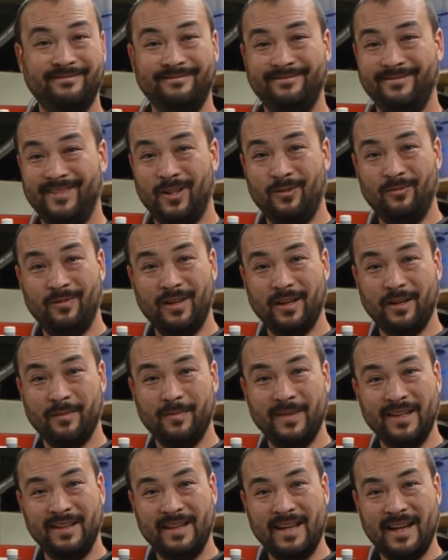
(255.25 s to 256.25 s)
Don't
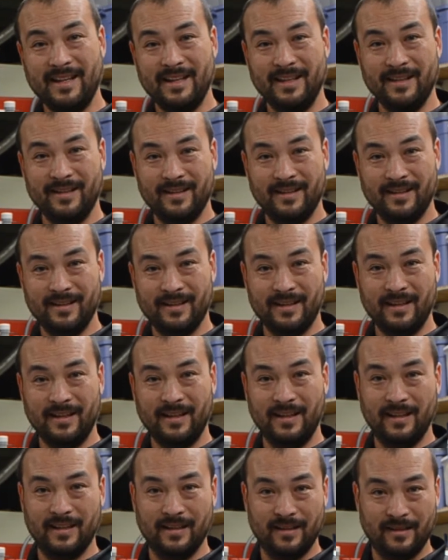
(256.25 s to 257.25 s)
recommend that either.
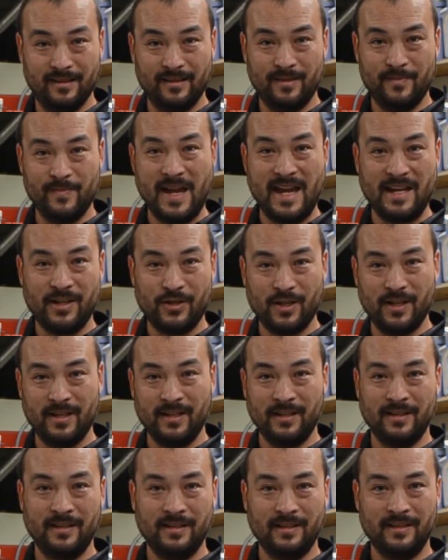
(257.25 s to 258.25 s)
Again,
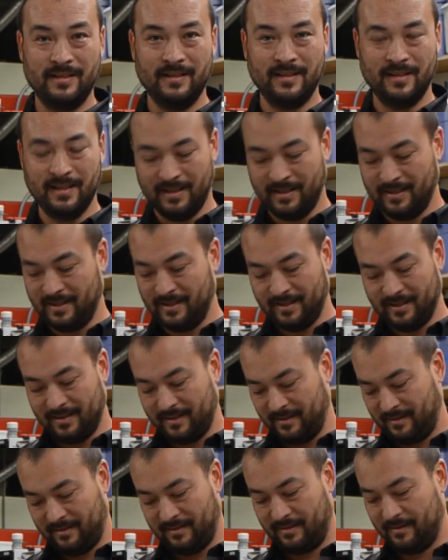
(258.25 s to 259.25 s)
smashing.
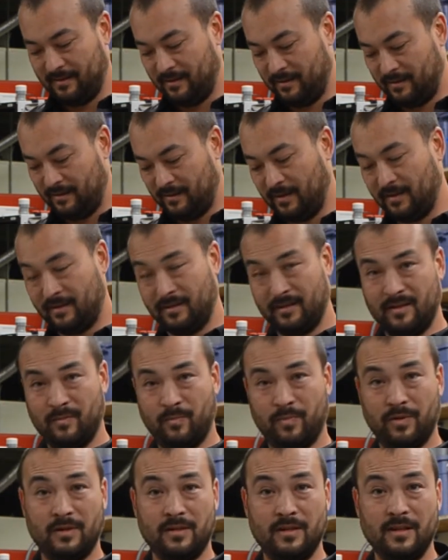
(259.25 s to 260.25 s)
This is a
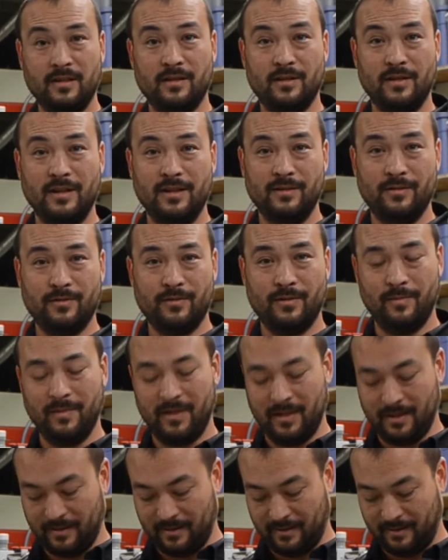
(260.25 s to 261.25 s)
precision
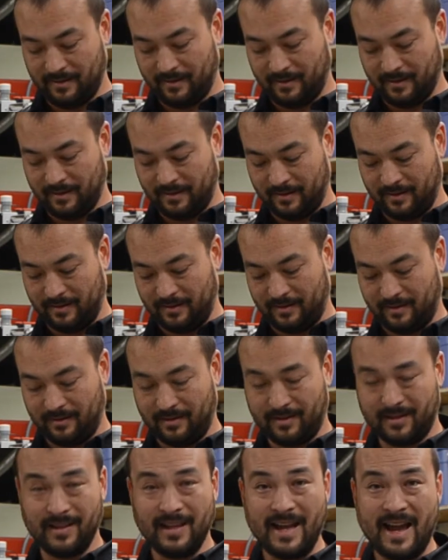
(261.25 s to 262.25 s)
instrument. This is
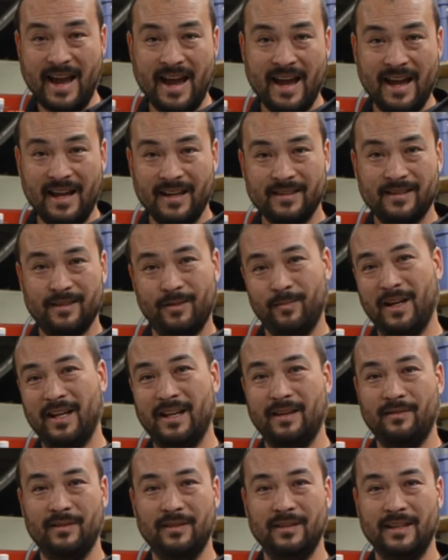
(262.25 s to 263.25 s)
glass. You might
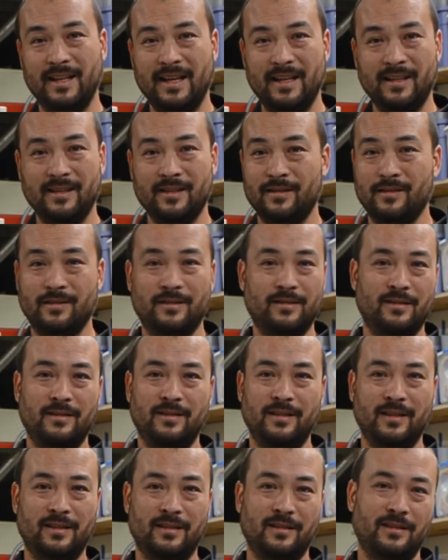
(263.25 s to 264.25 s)
have a lens.
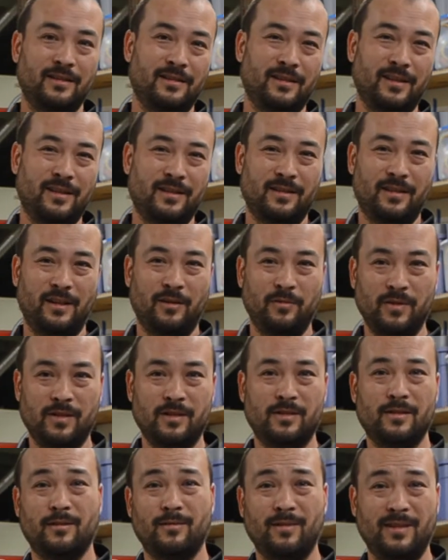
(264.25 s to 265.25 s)
Can we
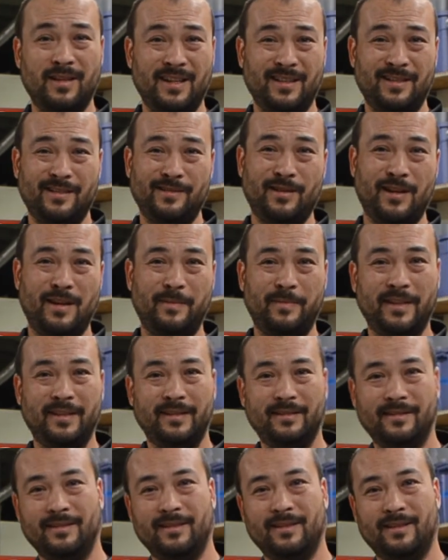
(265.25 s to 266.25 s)
just agree not to drop it?
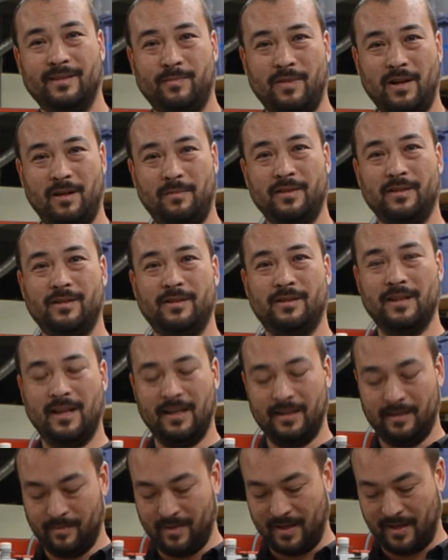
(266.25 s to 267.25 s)
It's probably just
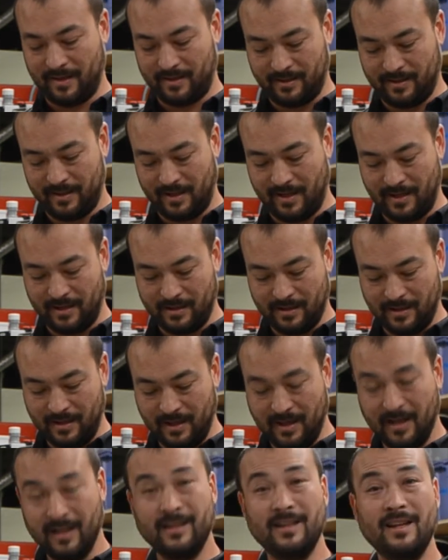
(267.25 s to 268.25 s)
not the best,
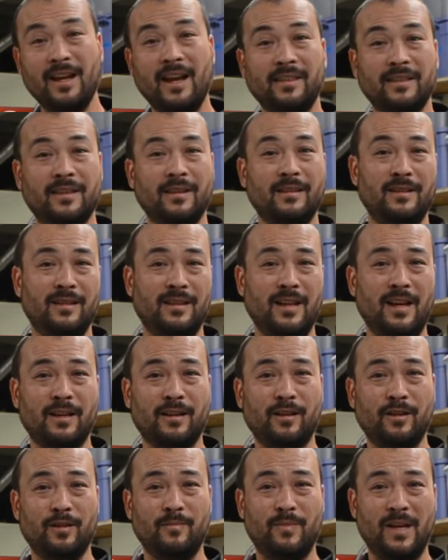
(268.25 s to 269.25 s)
not a
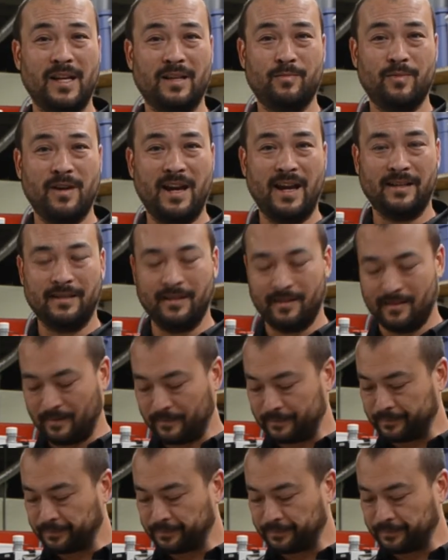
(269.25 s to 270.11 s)
good best practice.